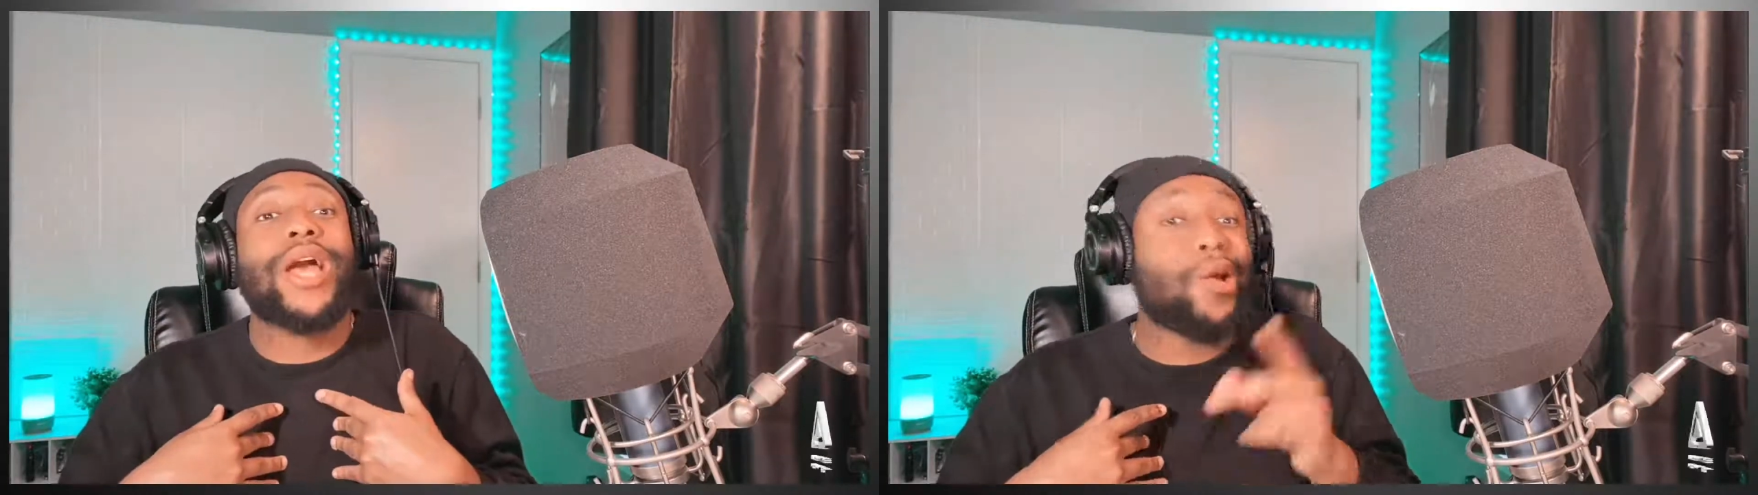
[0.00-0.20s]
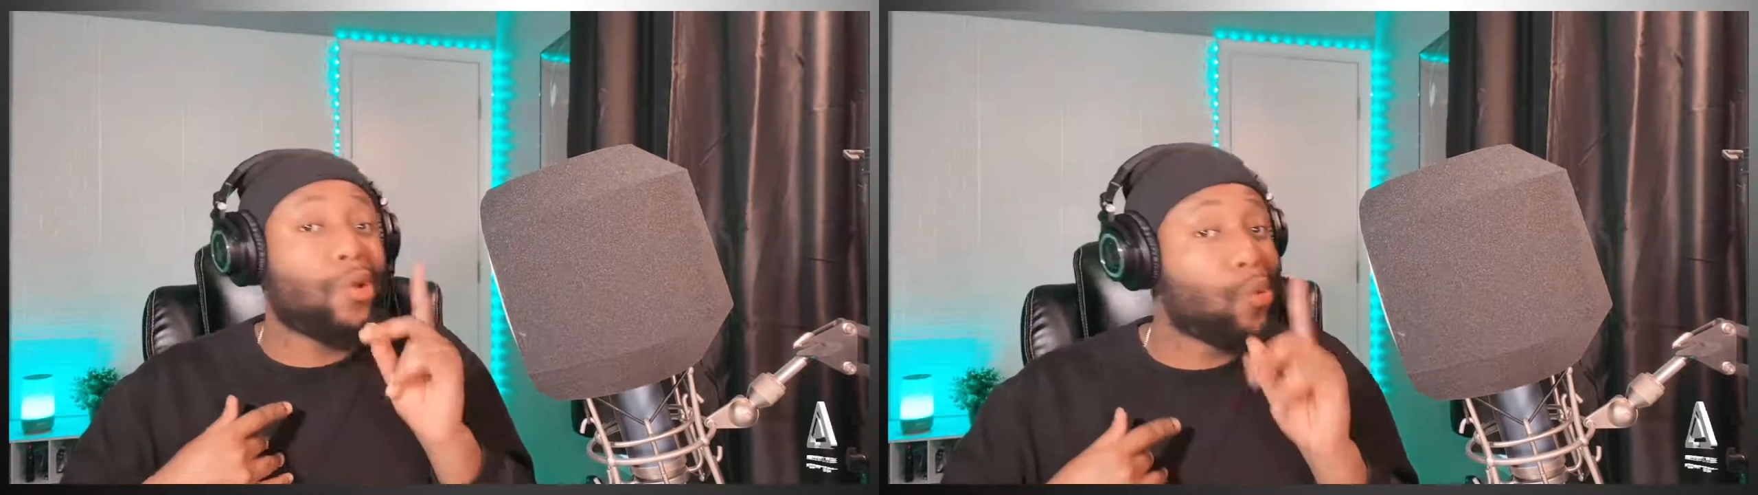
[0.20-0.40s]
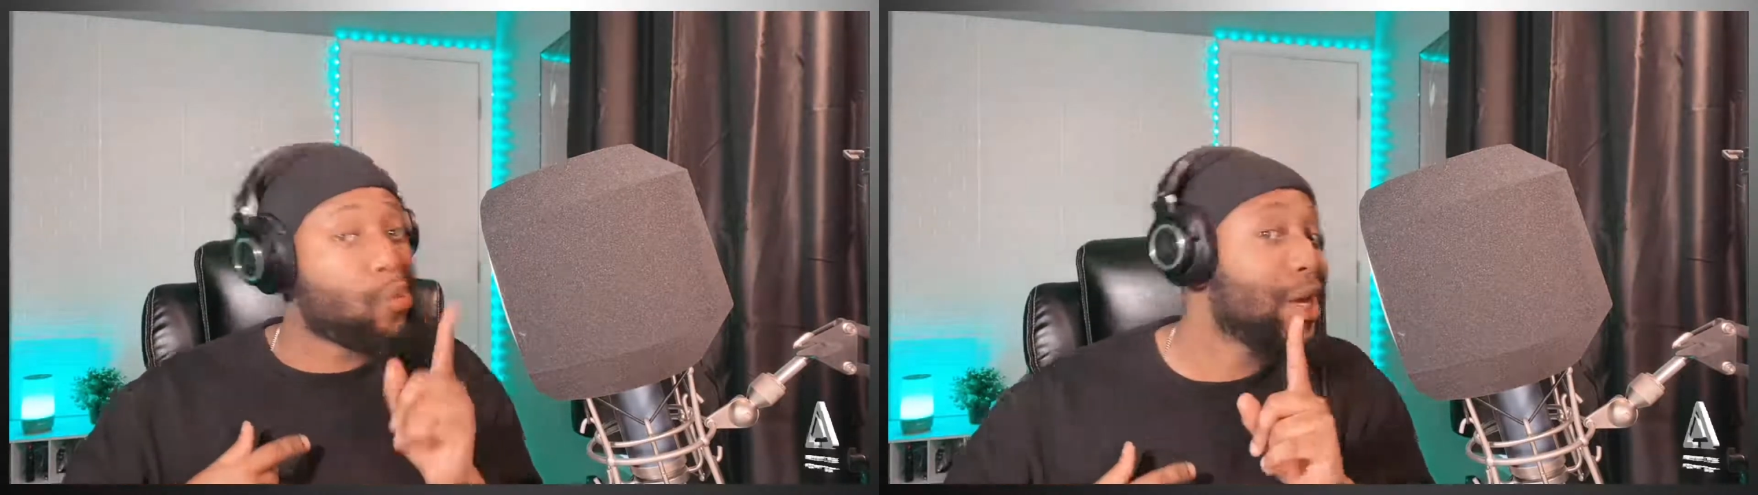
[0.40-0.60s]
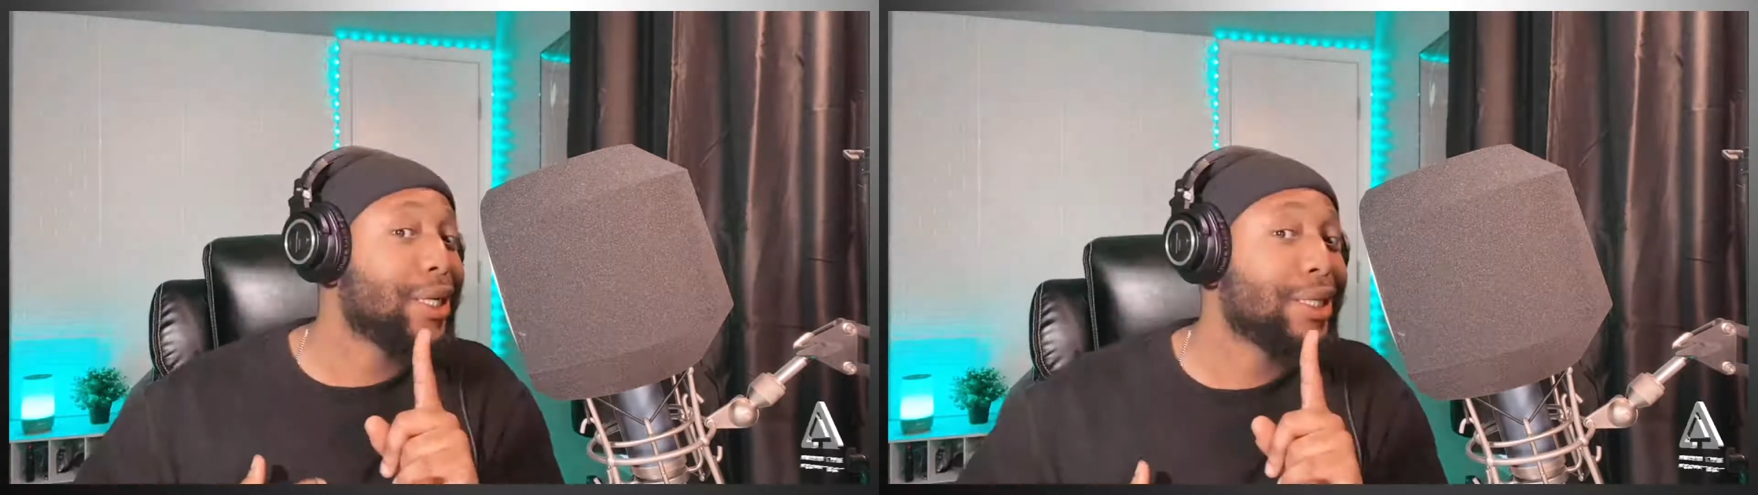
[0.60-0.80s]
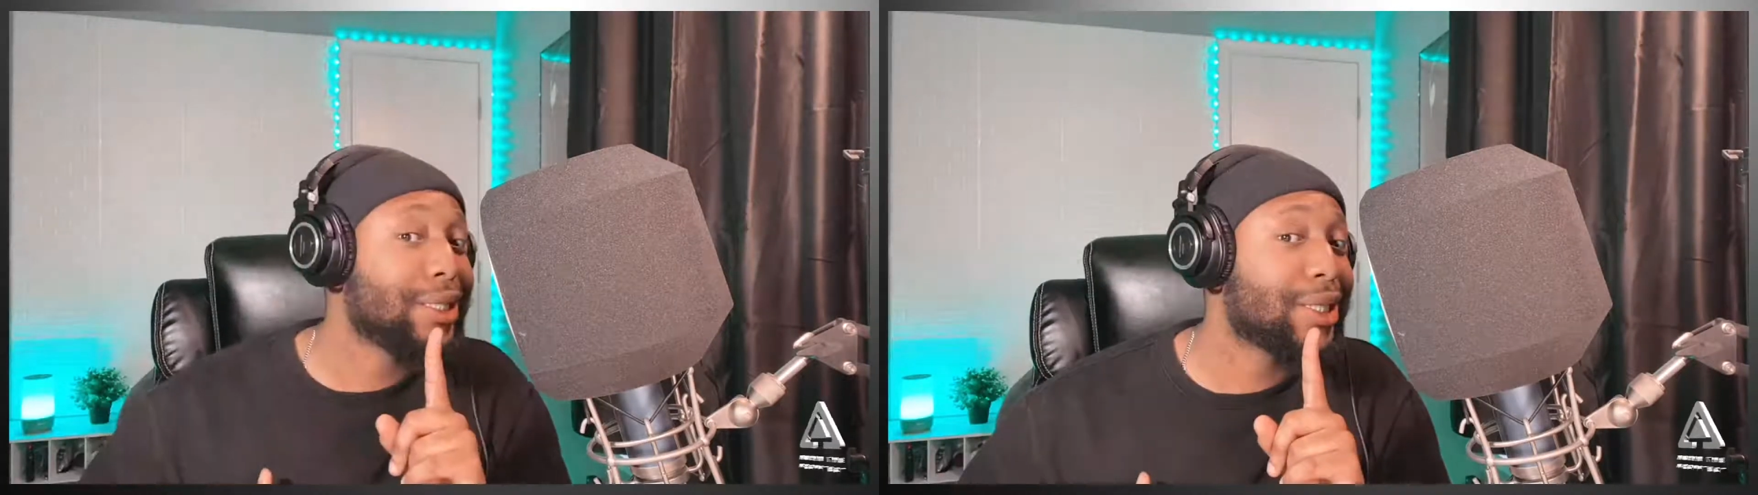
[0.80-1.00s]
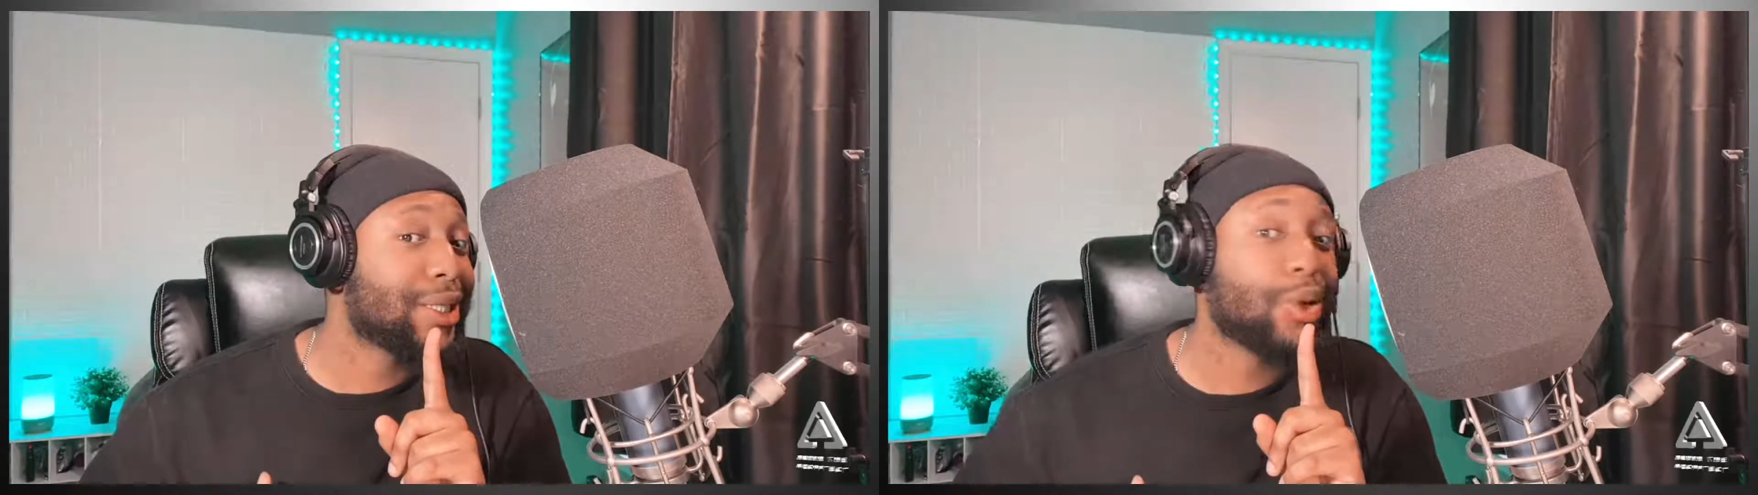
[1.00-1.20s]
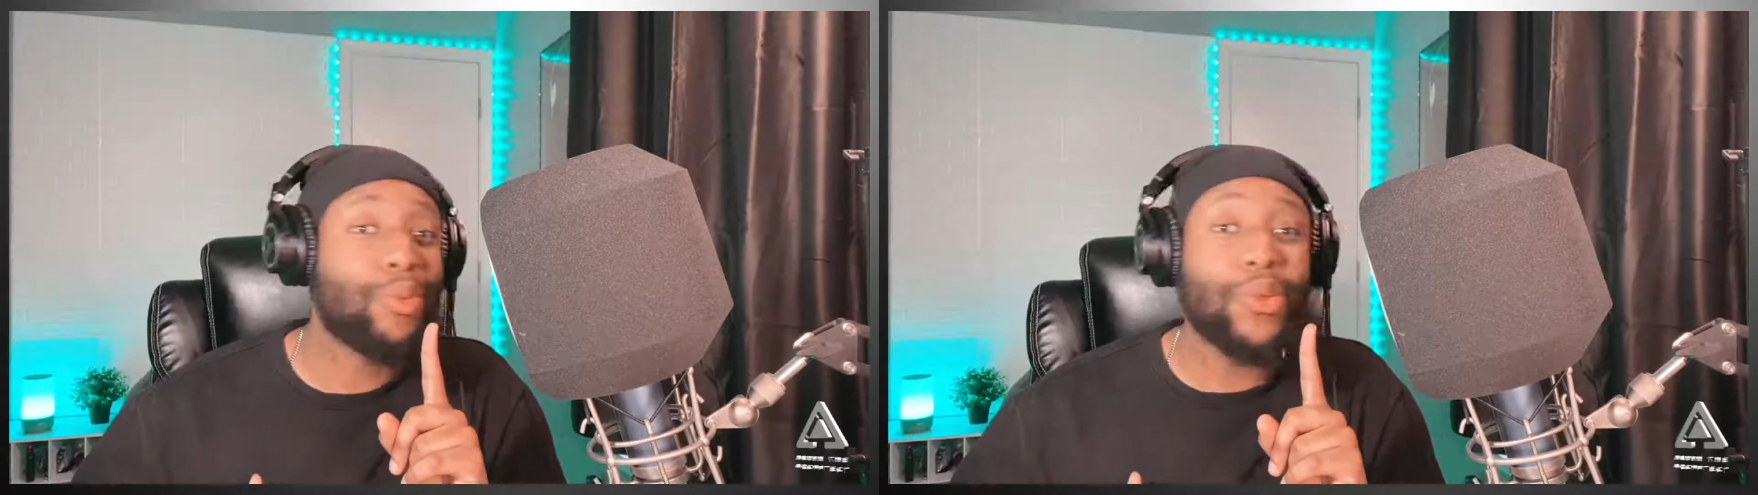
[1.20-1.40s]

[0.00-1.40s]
I don't know when, because your